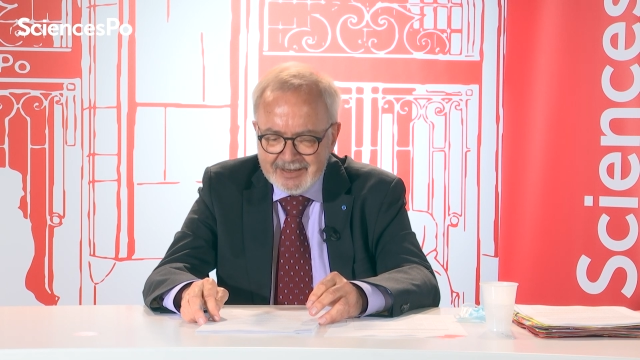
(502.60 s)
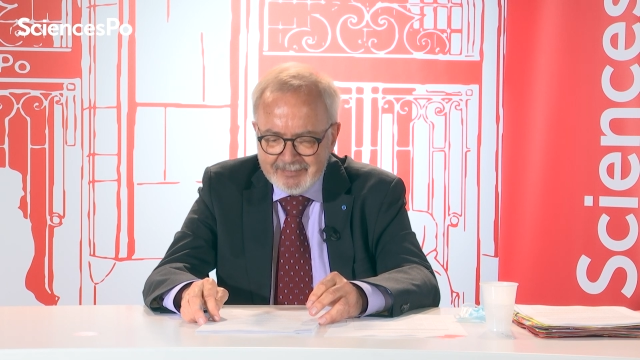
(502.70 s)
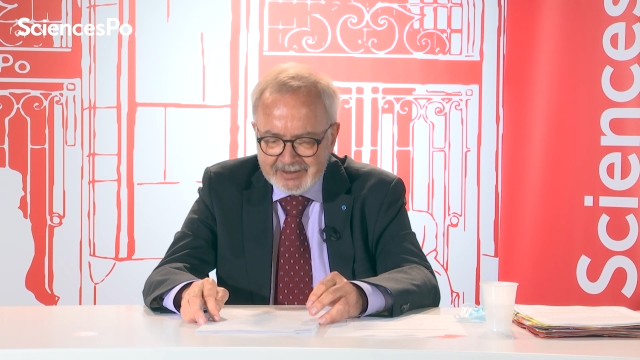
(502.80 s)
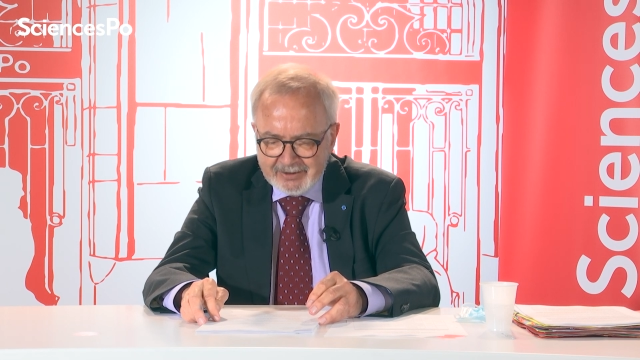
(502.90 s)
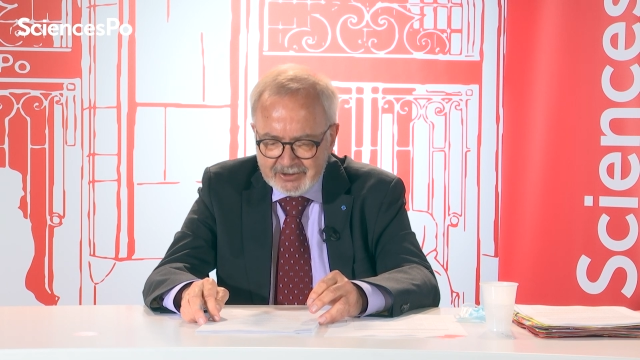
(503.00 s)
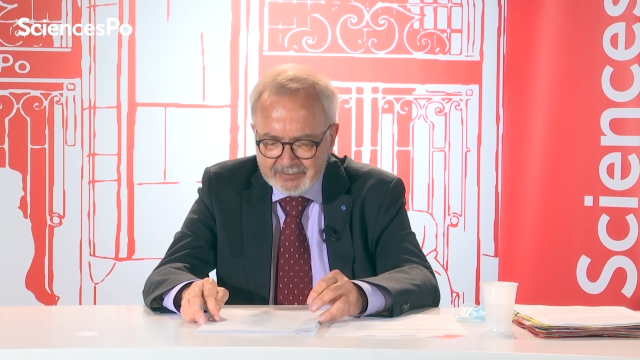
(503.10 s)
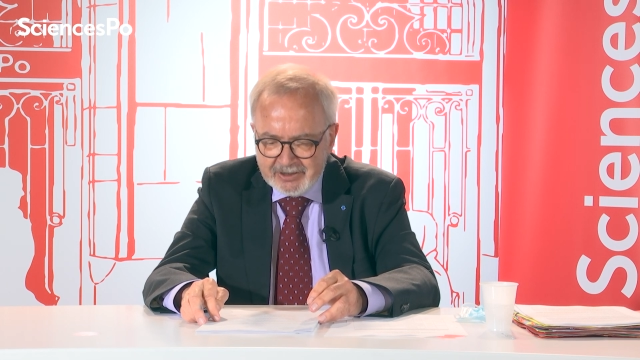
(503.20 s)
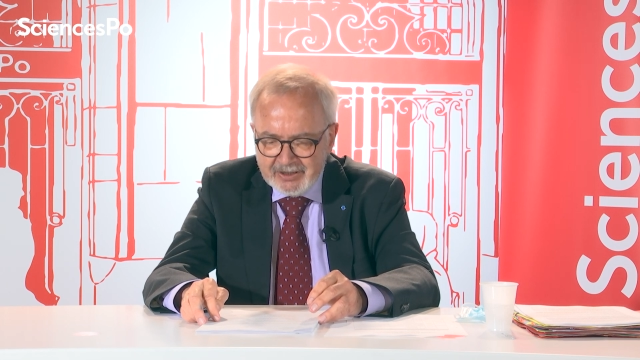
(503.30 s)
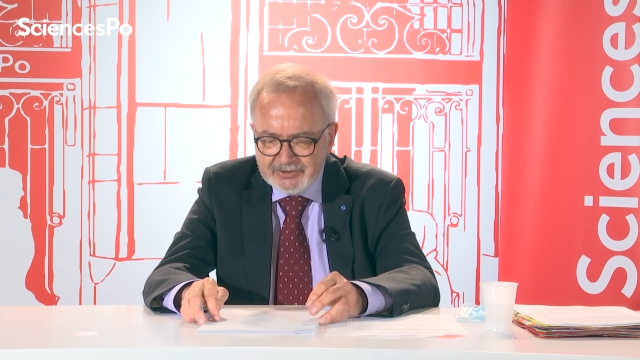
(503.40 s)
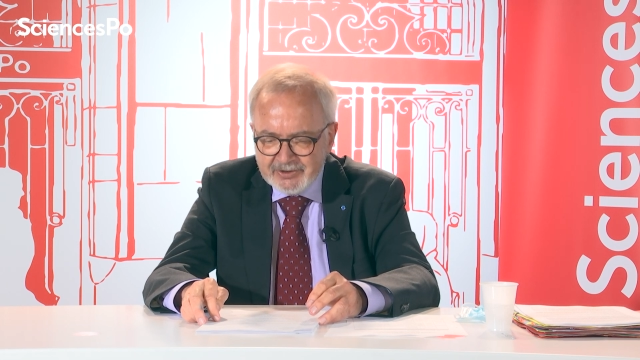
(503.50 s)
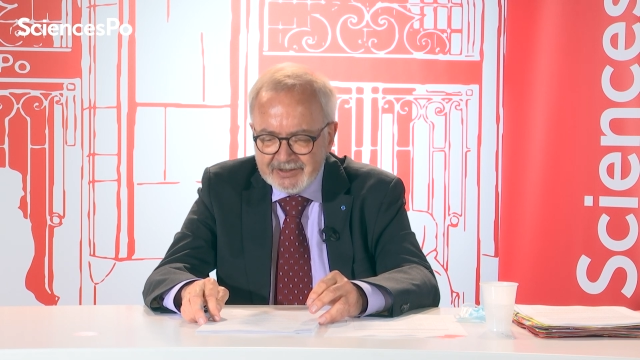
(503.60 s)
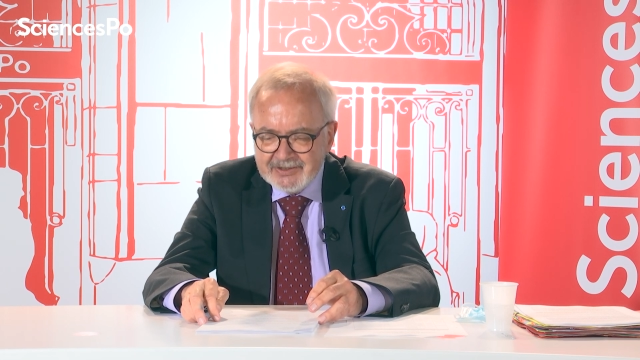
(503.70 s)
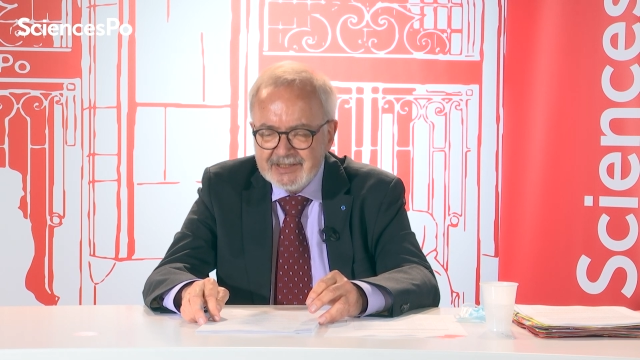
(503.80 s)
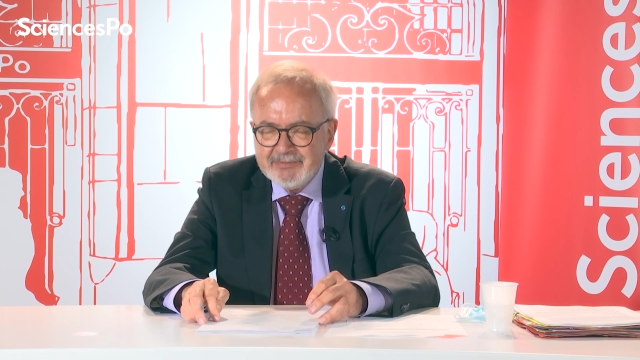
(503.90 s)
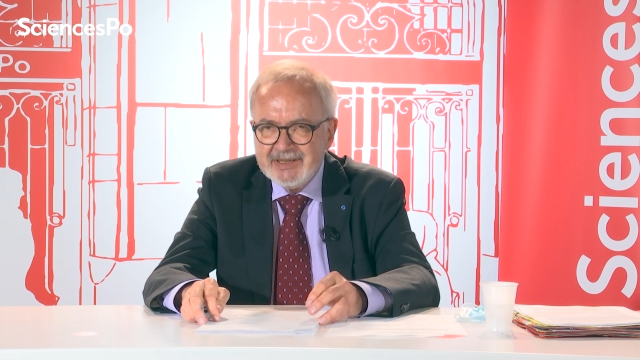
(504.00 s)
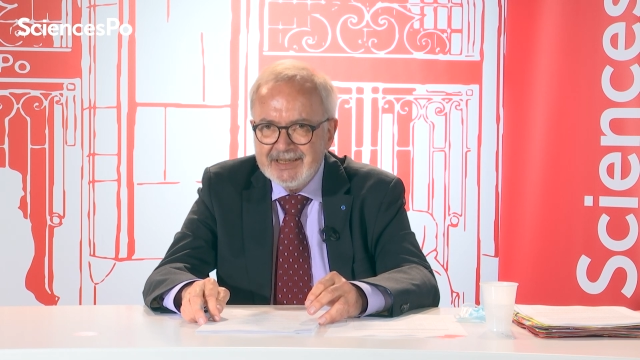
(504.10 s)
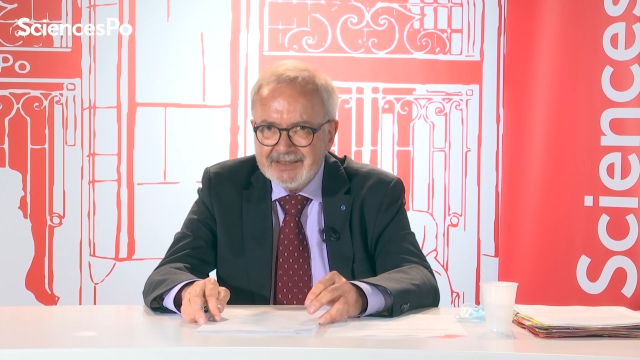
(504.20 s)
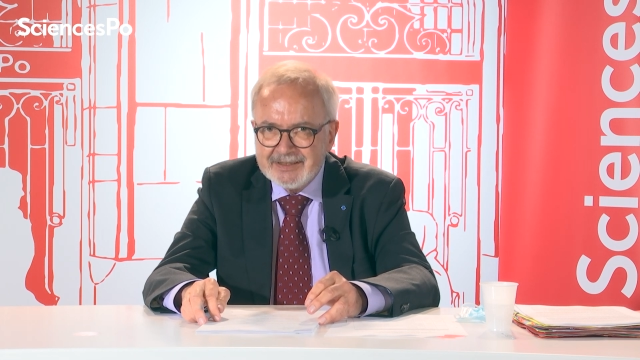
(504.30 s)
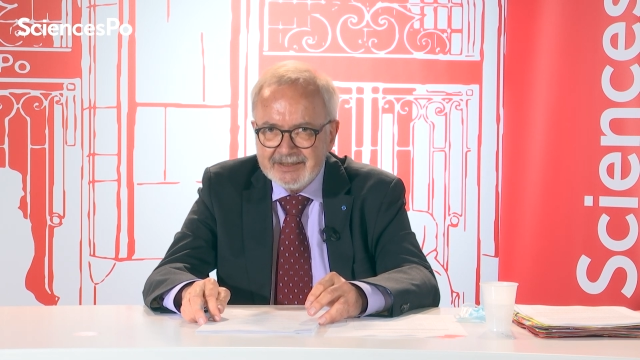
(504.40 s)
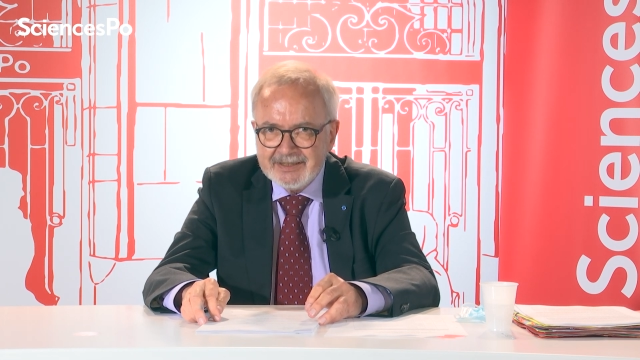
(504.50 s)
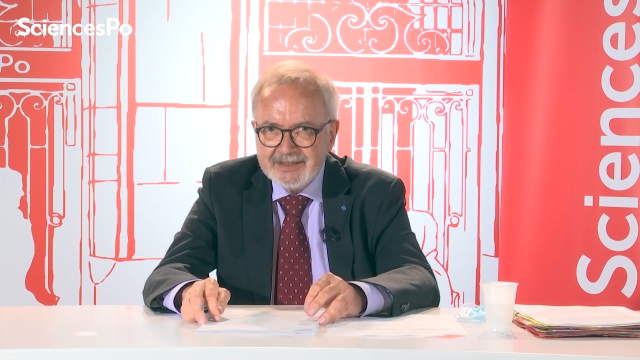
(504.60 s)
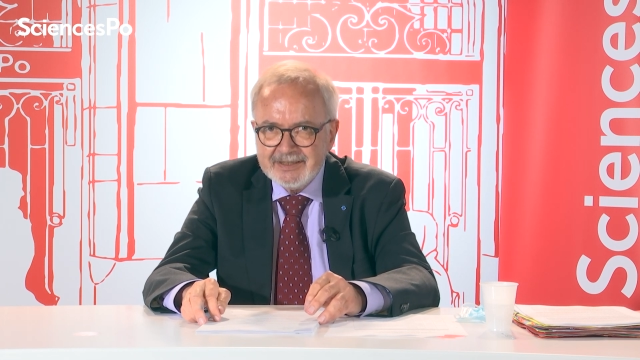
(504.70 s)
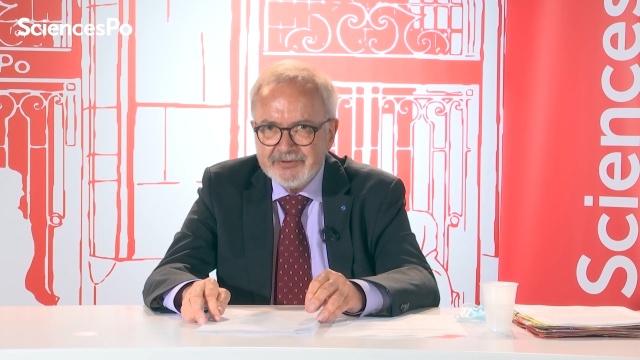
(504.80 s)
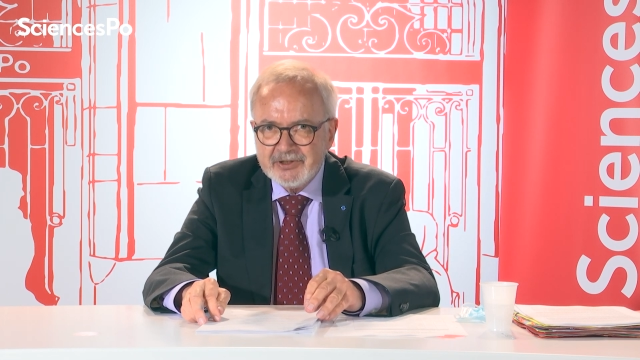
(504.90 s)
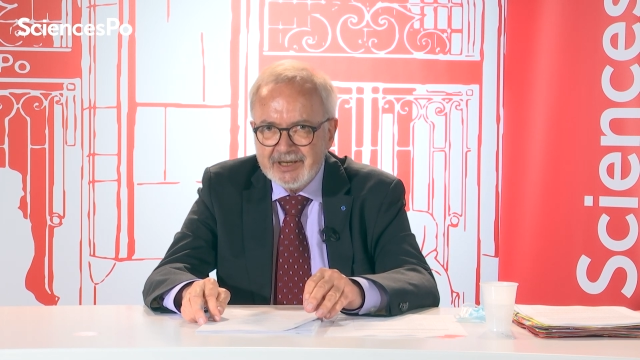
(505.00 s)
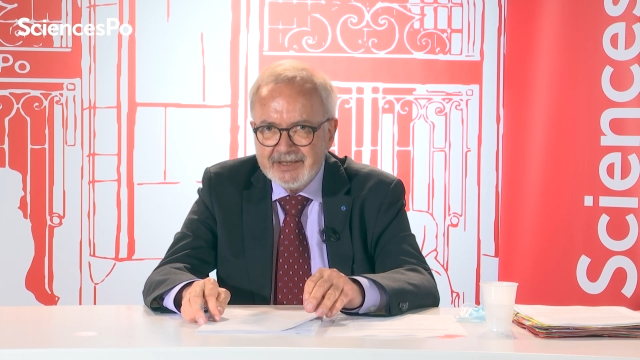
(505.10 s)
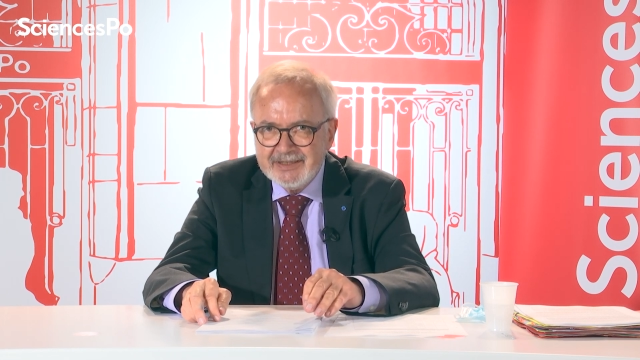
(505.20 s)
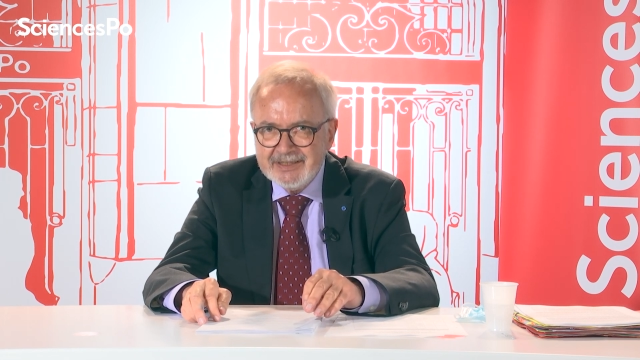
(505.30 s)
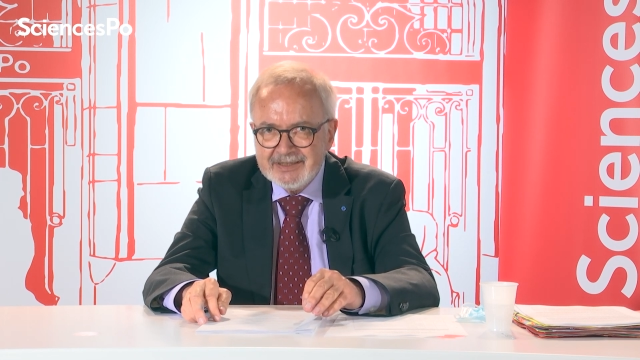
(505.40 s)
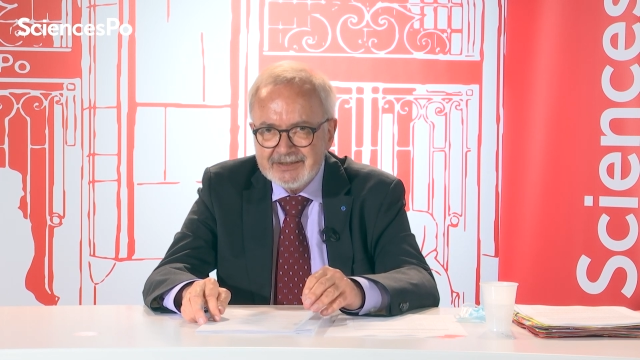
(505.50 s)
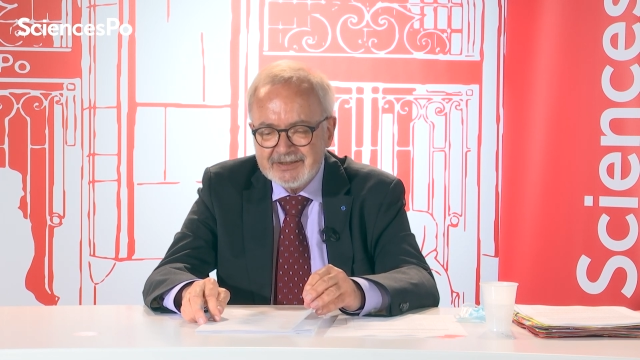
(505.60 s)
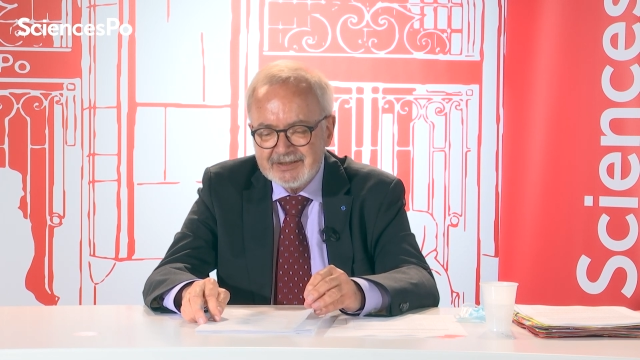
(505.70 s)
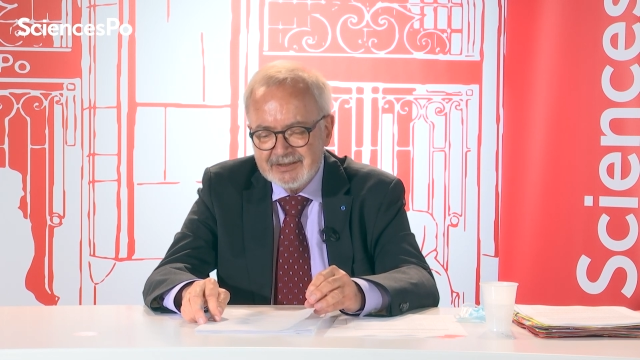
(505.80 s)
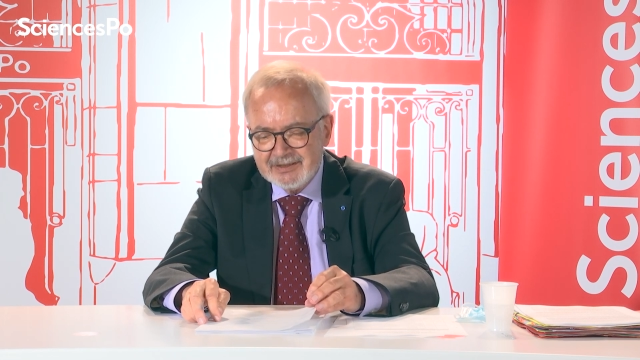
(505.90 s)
but also because you can see immediately if your ideas